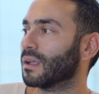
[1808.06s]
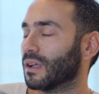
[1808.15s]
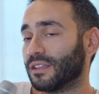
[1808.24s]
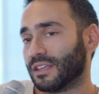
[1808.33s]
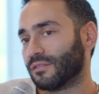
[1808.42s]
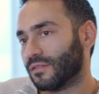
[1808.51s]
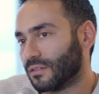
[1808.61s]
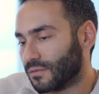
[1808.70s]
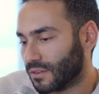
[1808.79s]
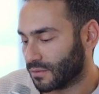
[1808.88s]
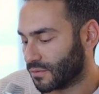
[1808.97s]
I think
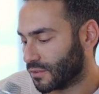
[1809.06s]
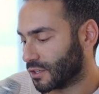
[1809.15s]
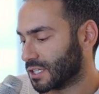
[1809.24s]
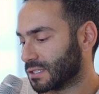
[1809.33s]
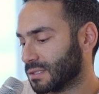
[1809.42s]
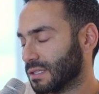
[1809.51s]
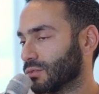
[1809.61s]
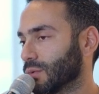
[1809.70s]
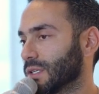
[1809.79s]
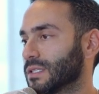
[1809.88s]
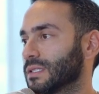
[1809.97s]
for us, it
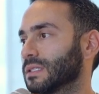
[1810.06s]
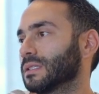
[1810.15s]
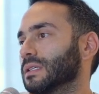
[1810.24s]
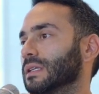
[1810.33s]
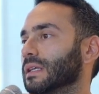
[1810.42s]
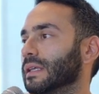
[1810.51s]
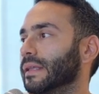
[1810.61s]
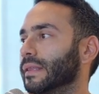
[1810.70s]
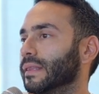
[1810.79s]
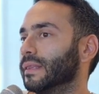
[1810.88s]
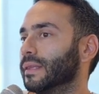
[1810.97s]
was
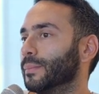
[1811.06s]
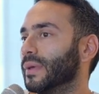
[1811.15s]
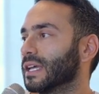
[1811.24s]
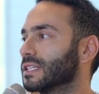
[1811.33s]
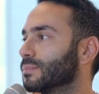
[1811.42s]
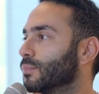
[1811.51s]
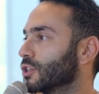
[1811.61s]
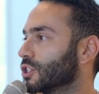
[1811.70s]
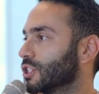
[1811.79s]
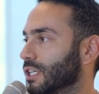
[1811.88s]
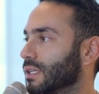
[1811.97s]
the biggest
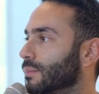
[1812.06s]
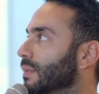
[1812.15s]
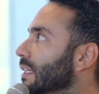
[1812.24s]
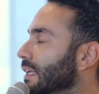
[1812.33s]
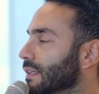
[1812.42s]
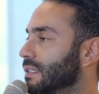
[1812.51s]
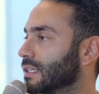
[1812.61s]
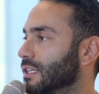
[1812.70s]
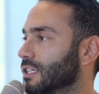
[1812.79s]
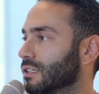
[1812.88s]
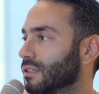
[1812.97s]
push in building this
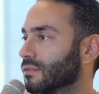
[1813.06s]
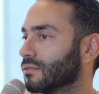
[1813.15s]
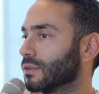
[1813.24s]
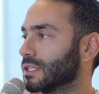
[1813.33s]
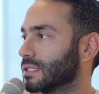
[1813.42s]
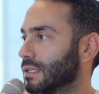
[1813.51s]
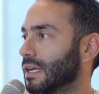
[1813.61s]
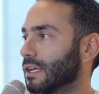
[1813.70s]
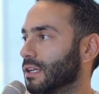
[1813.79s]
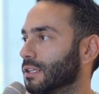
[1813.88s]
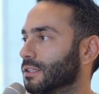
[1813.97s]
initiative was the
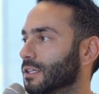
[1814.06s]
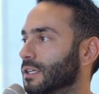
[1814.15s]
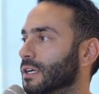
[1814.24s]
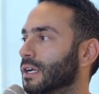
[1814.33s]
regulator.